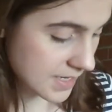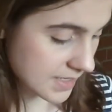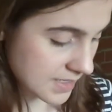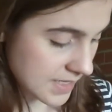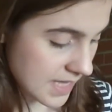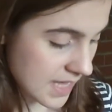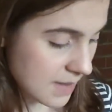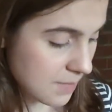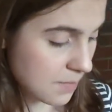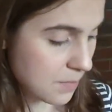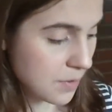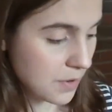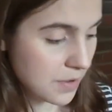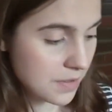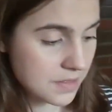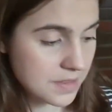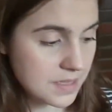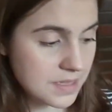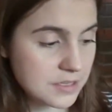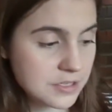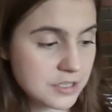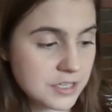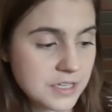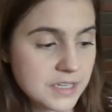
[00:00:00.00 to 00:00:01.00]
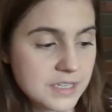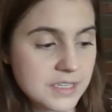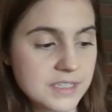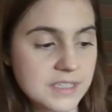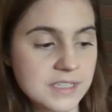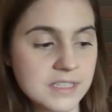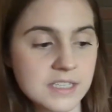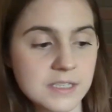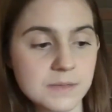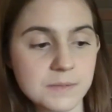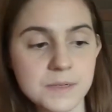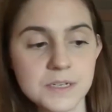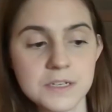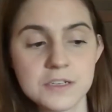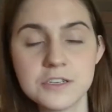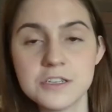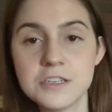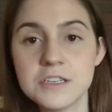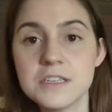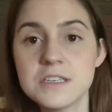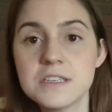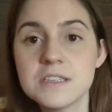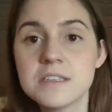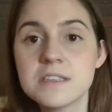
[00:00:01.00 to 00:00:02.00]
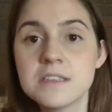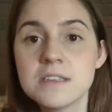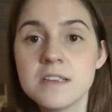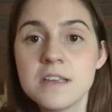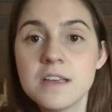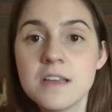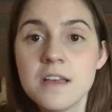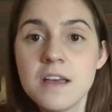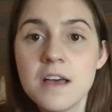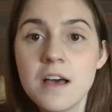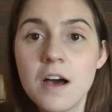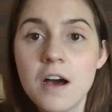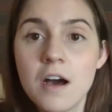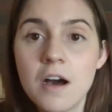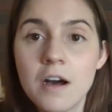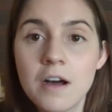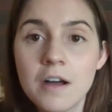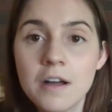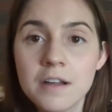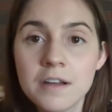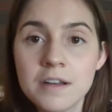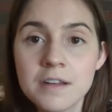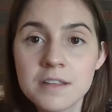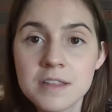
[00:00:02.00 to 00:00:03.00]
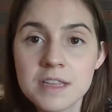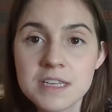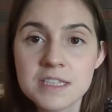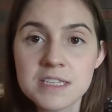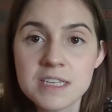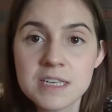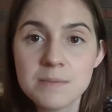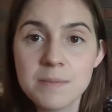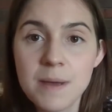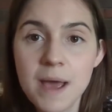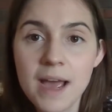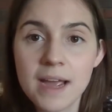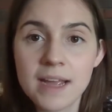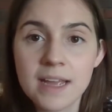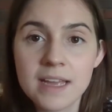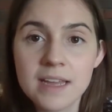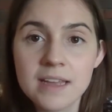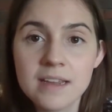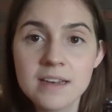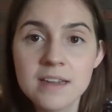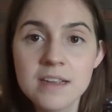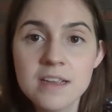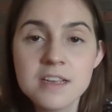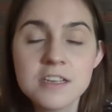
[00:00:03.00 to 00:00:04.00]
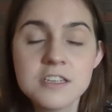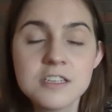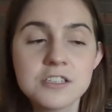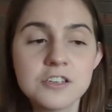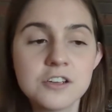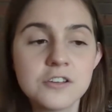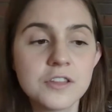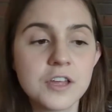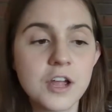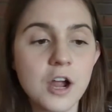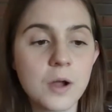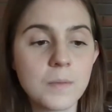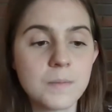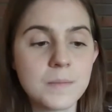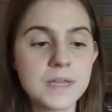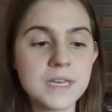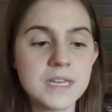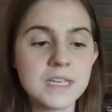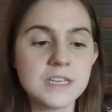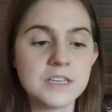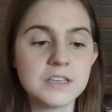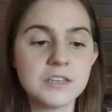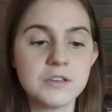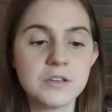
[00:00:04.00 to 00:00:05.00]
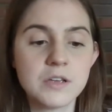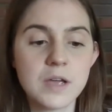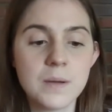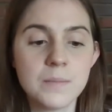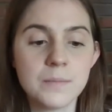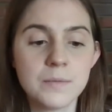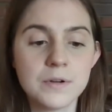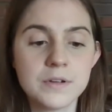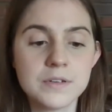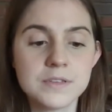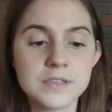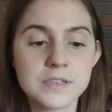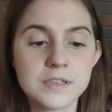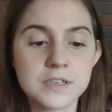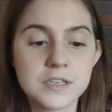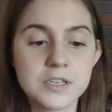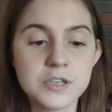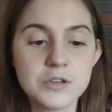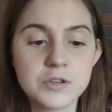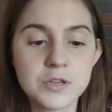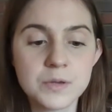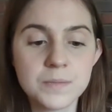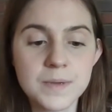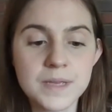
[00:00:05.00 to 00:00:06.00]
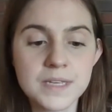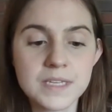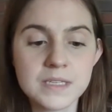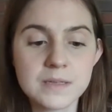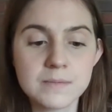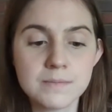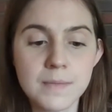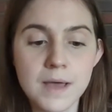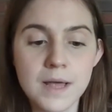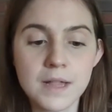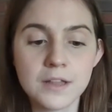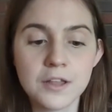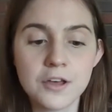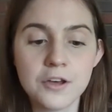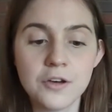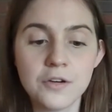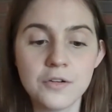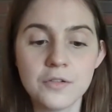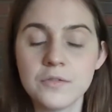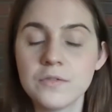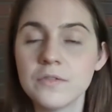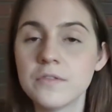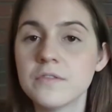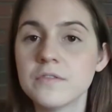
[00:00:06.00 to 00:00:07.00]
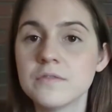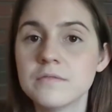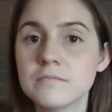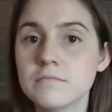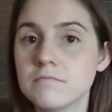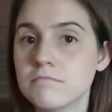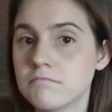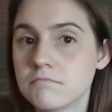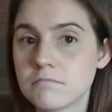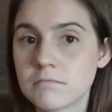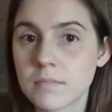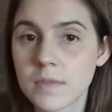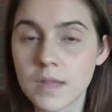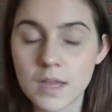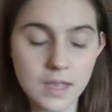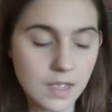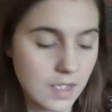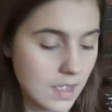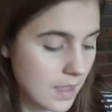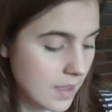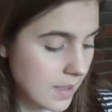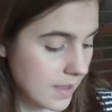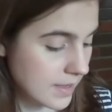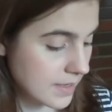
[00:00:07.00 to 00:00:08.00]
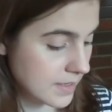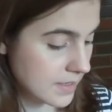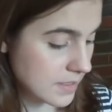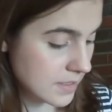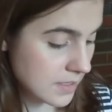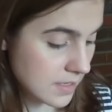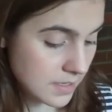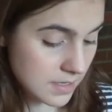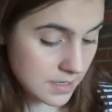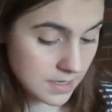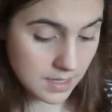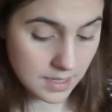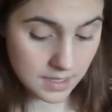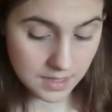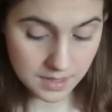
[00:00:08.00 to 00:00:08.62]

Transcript: is they put the genus and species on the seed packet. So the Armenian cucumber is a Cucumis mellow, and